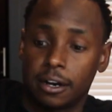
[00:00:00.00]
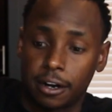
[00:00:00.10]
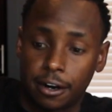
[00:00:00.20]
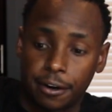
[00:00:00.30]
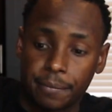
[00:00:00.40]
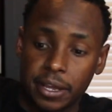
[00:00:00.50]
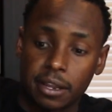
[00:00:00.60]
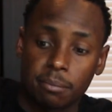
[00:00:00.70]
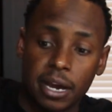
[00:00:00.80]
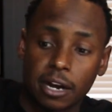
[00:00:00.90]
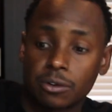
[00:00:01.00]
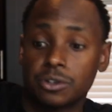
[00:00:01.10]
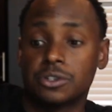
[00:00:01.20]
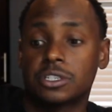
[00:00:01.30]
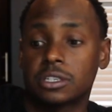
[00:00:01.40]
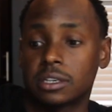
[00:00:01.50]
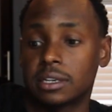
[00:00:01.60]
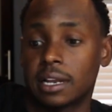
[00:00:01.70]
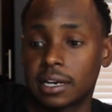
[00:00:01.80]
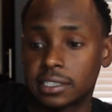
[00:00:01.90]
And the macros,
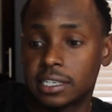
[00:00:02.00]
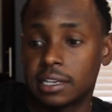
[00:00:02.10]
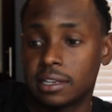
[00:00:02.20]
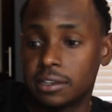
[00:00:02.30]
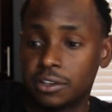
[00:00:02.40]
and like I said,